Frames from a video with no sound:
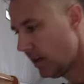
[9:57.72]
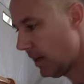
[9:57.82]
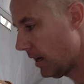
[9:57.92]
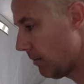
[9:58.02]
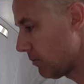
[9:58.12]

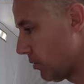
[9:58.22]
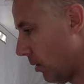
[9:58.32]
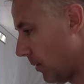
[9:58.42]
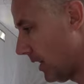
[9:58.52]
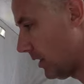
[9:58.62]
So
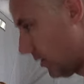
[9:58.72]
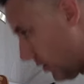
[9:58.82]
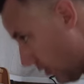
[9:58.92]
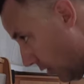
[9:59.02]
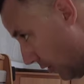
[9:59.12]
what we need to
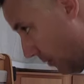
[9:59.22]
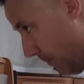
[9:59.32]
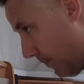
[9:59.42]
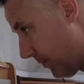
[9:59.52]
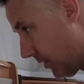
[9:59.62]
do
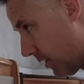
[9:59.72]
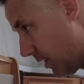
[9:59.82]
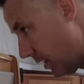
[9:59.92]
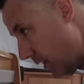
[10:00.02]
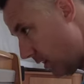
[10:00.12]

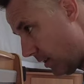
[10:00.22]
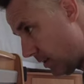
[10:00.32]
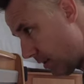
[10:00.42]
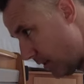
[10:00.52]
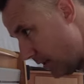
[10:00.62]

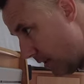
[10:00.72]
is